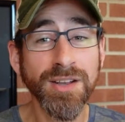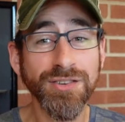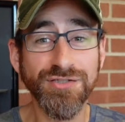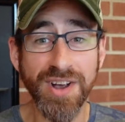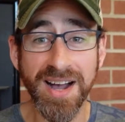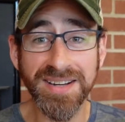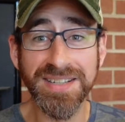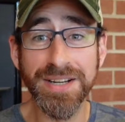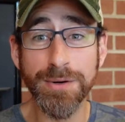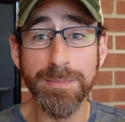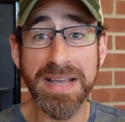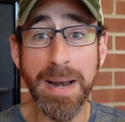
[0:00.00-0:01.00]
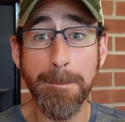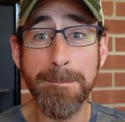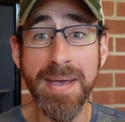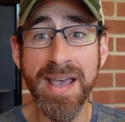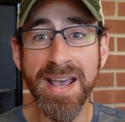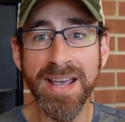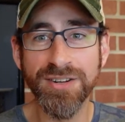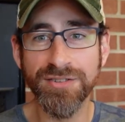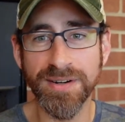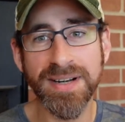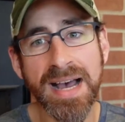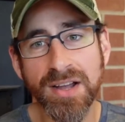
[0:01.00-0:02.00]
John Deere made a
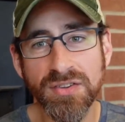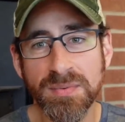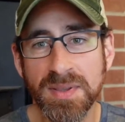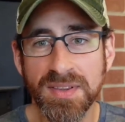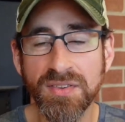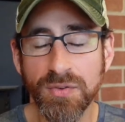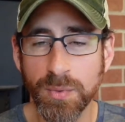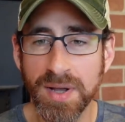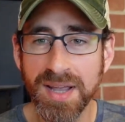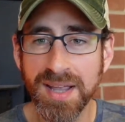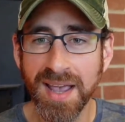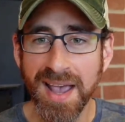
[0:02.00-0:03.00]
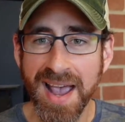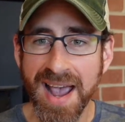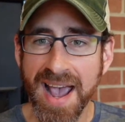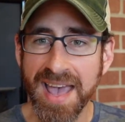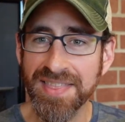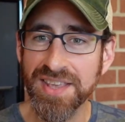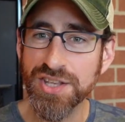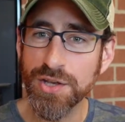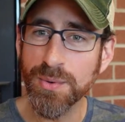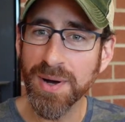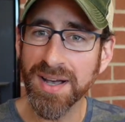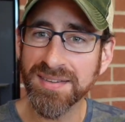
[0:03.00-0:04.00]
major announcement this week, and the
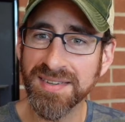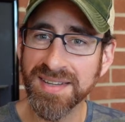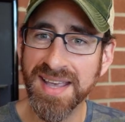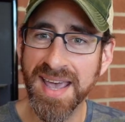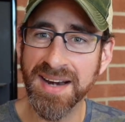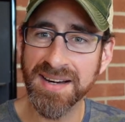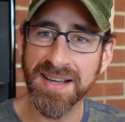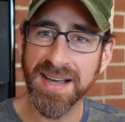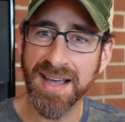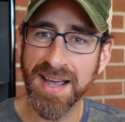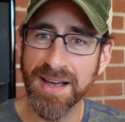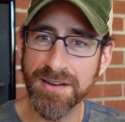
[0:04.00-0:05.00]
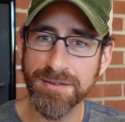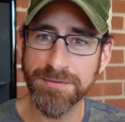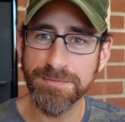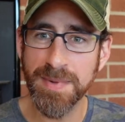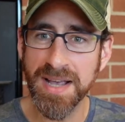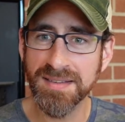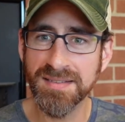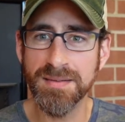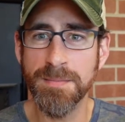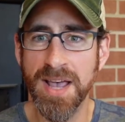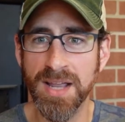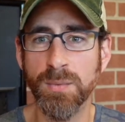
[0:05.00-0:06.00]
US and Canada have made
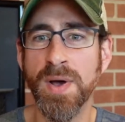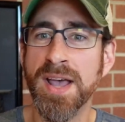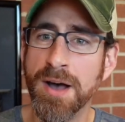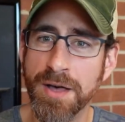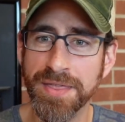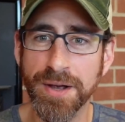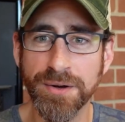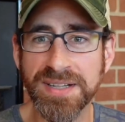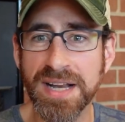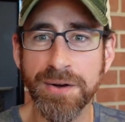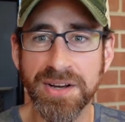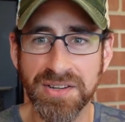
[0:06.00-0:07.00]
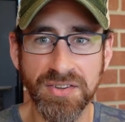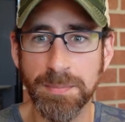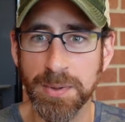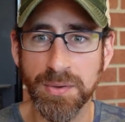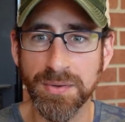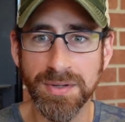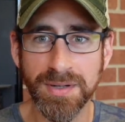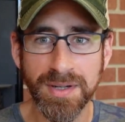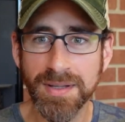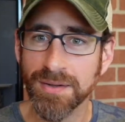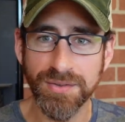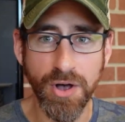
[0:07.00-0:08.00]
some headway on their dairy dispute.
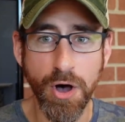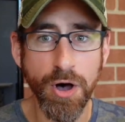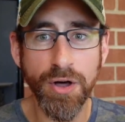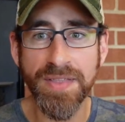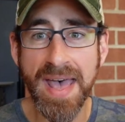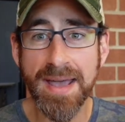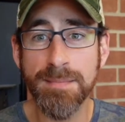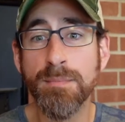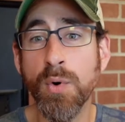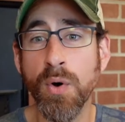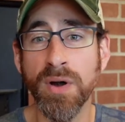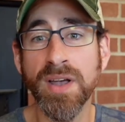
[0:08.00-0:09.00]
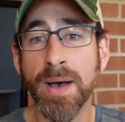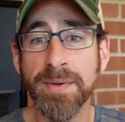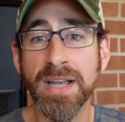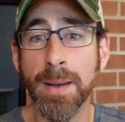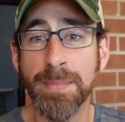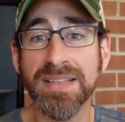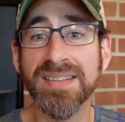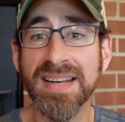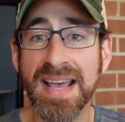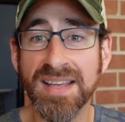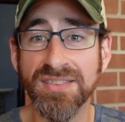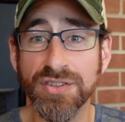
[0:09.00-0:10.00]
There's all that and more coming up in
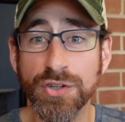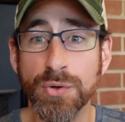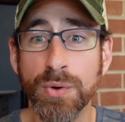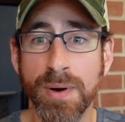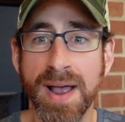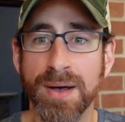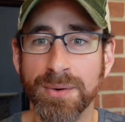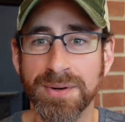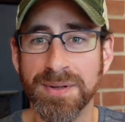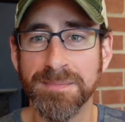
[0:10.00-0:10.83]
today's New Ground.